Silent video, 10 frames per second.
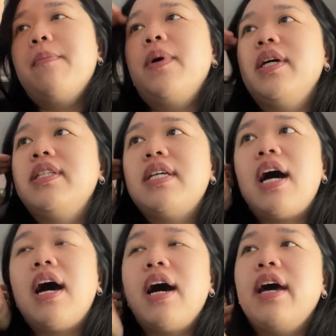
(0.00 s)
but
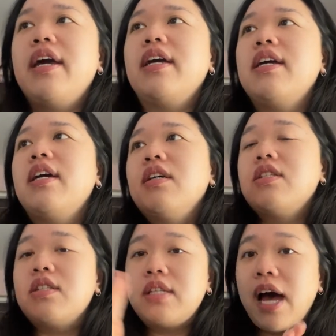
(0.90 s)
I
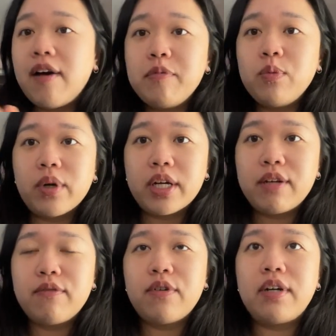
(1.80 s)
have been
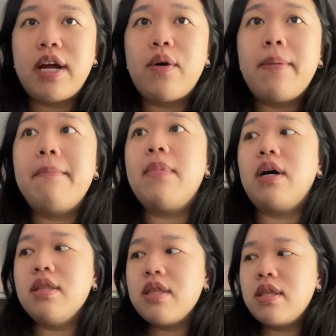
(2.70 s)
working for now a
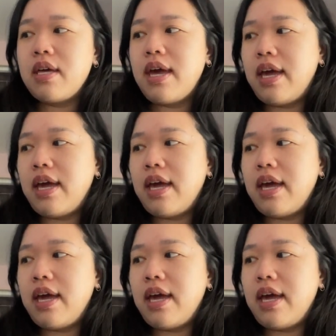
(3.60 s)
month,